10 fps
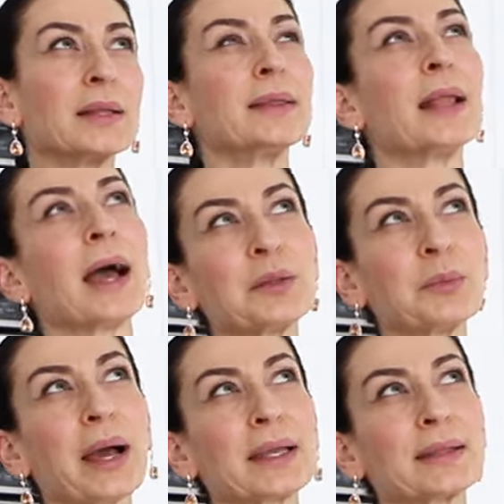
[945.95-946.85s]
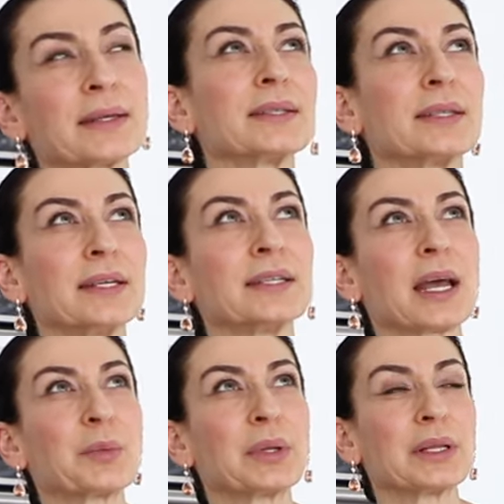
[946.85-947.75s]
9 by 13,
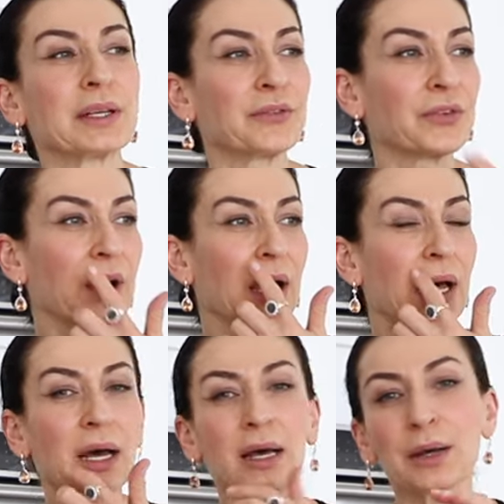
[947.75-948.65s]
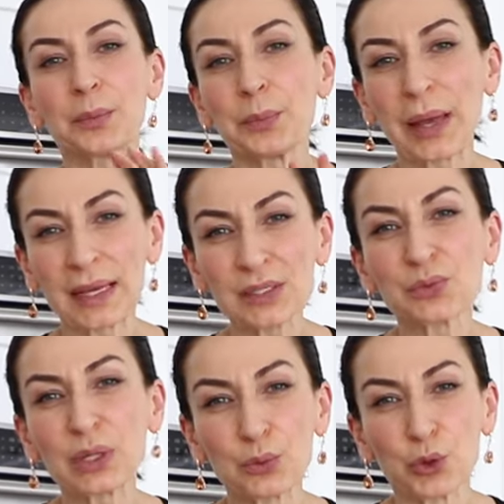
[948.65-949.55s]
I believe, pans
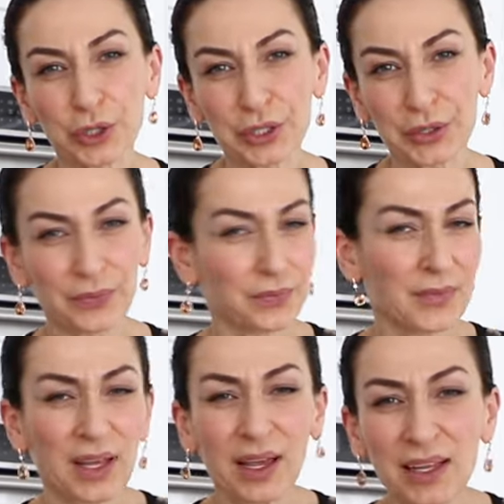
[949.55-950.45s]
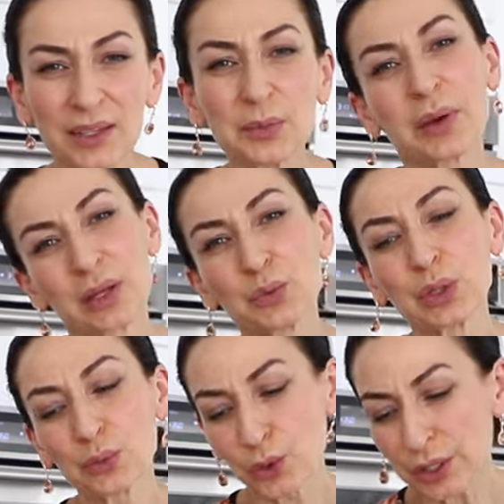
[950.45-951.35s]
will work. Any pan
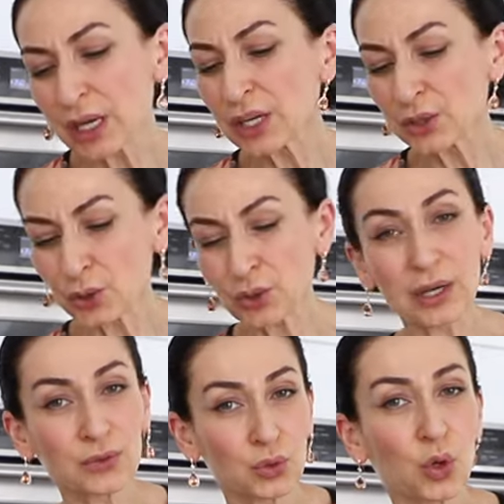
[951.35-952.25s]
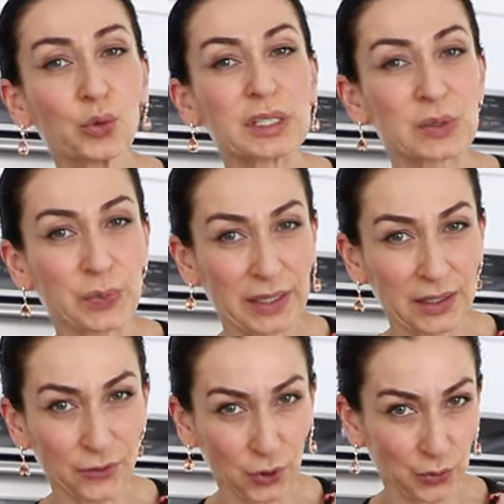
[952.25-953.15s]
will work. You don't have to go with spring
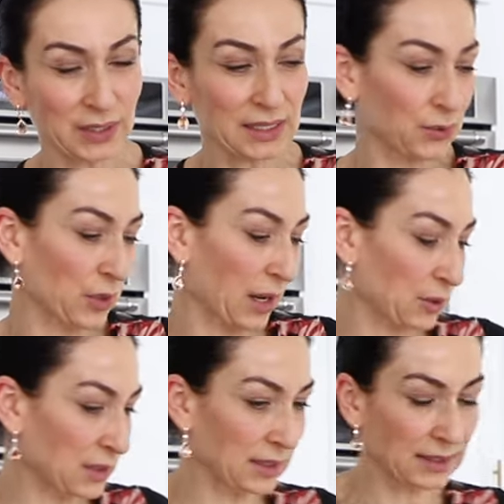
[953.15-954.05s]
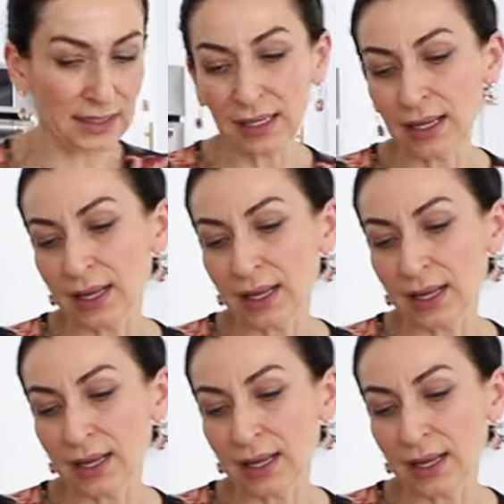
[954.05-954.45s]
form. That's what I was gonna